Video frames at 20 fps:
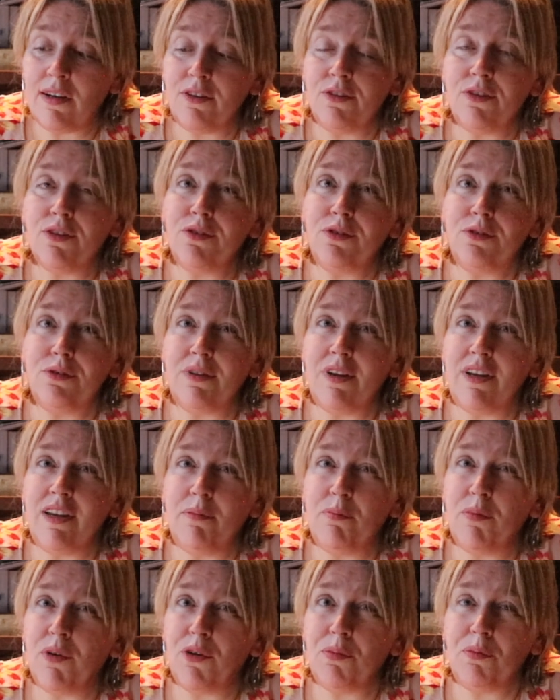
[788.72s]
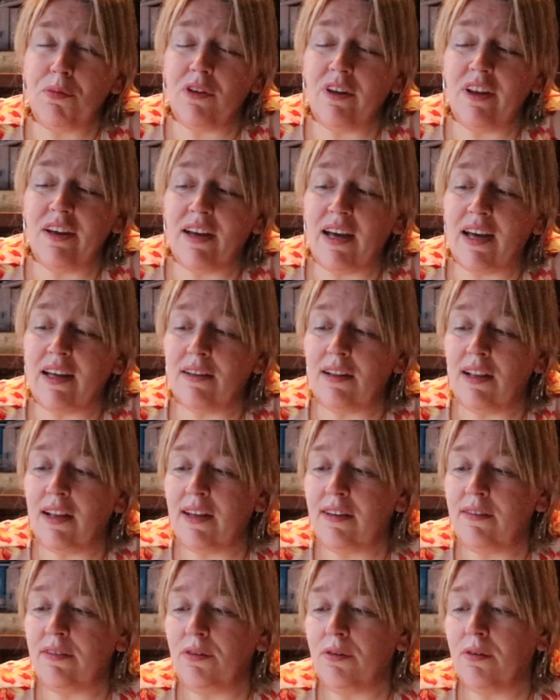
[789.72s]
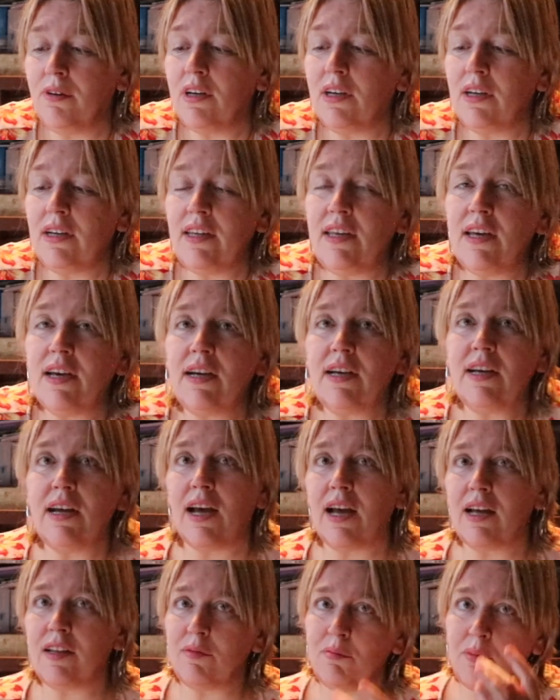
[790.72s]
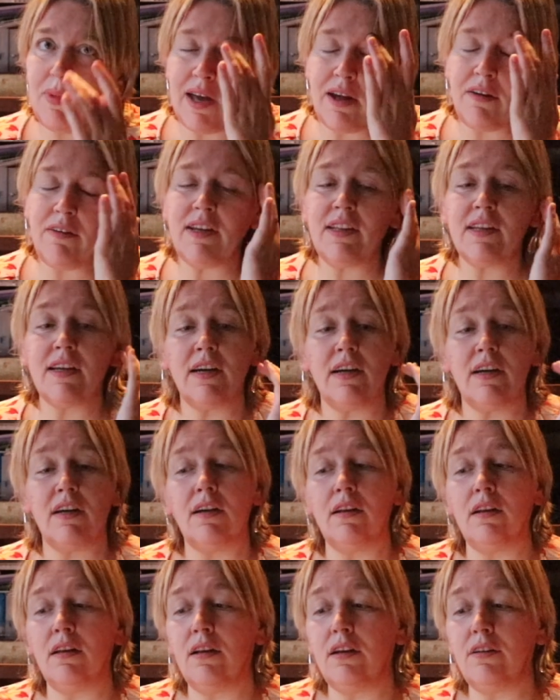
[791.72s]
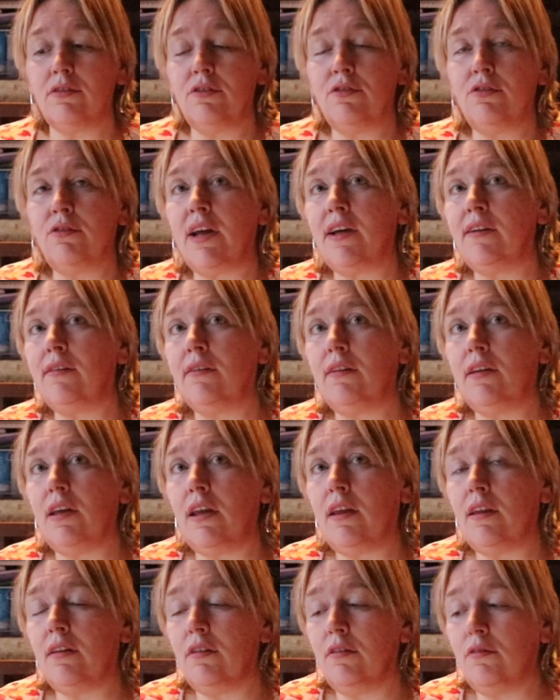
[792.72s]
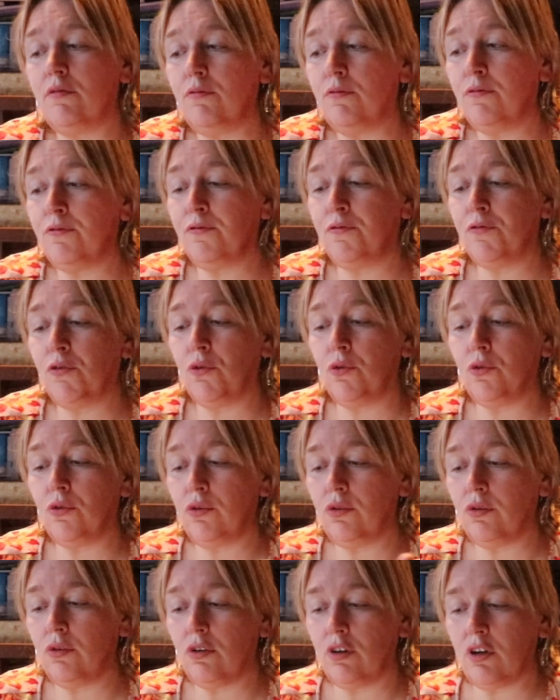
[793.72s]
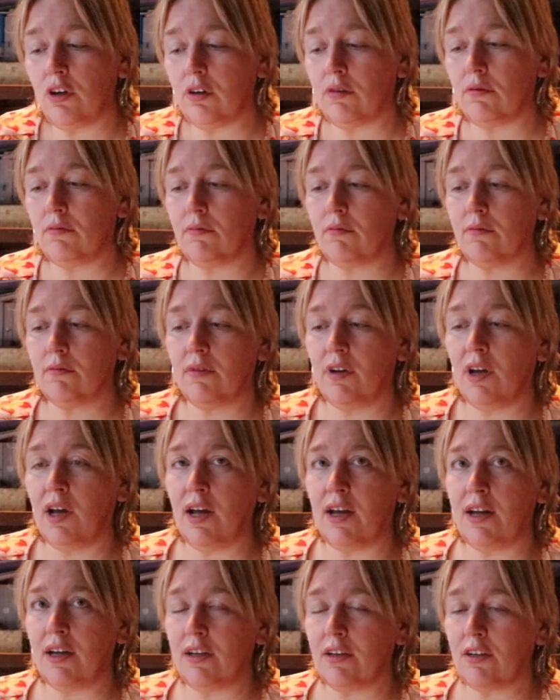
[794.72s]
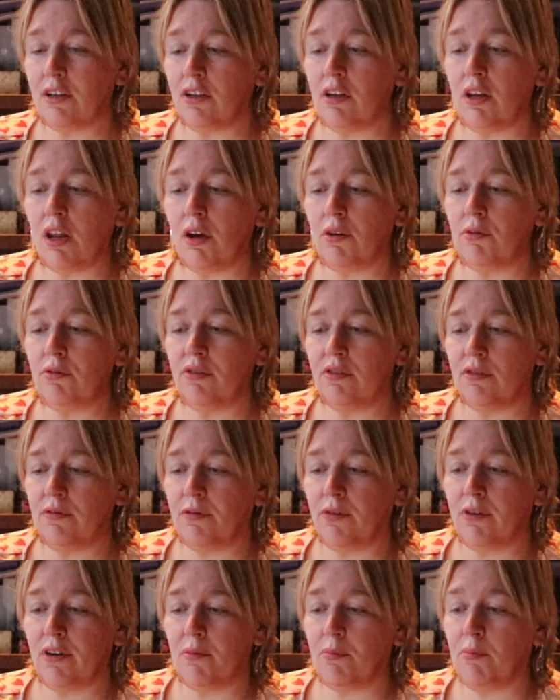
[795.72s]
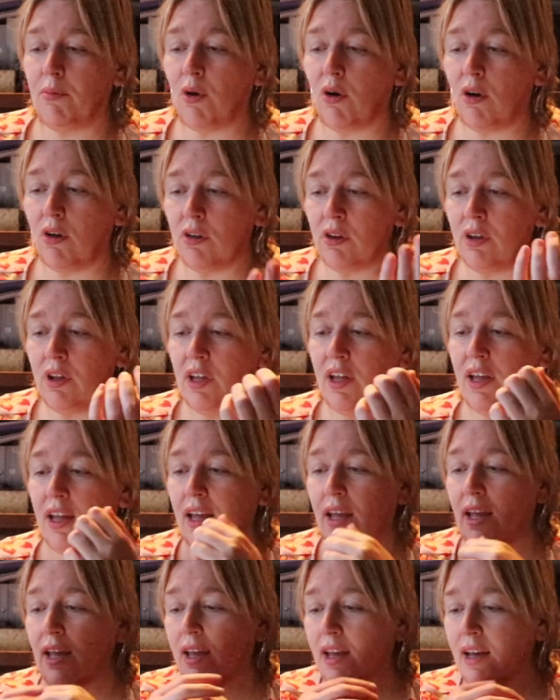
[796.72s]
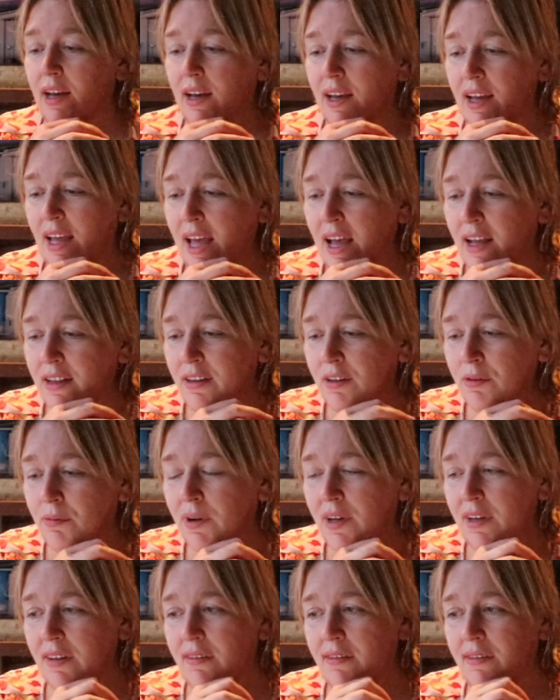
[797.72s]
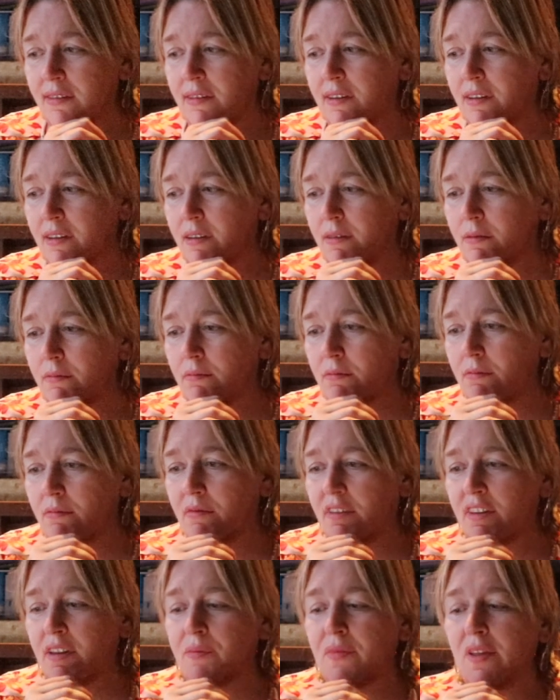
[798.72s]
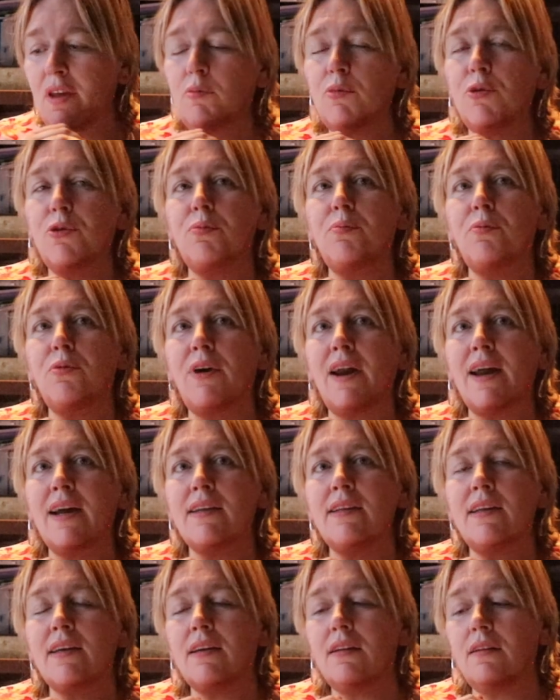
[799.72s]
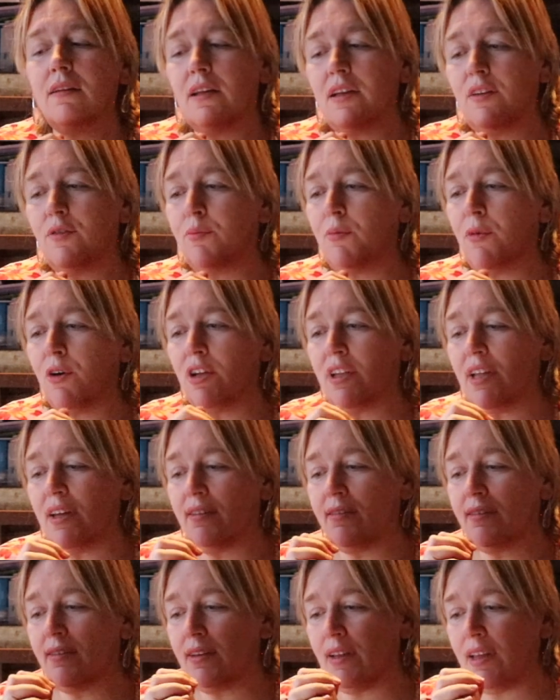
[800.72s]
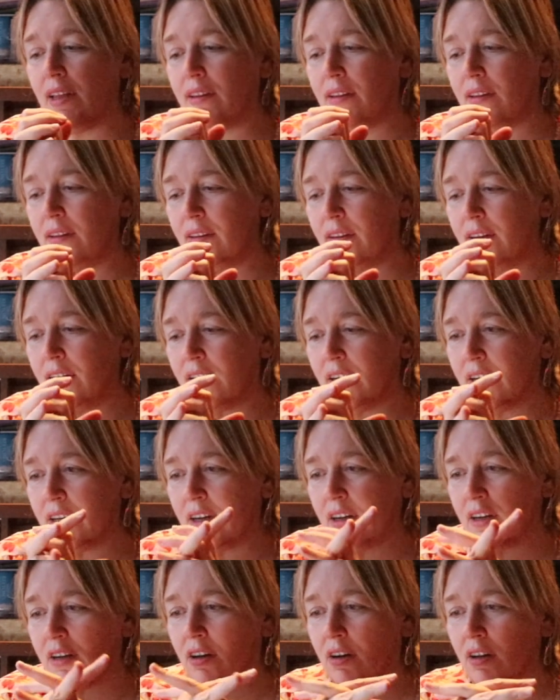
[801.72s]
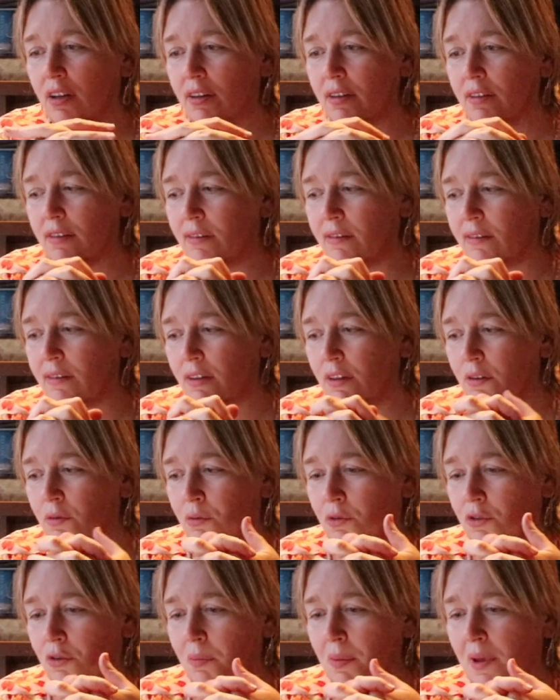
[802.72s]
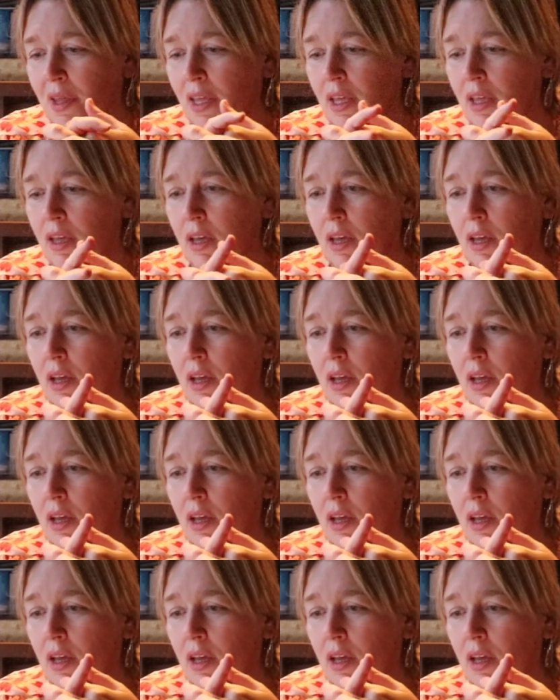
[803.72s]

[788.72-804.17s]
are not really popular unless you are a young unmarried girl dressed in full clothes for a ball. Otherwise, something more practical and modest in darker colors would be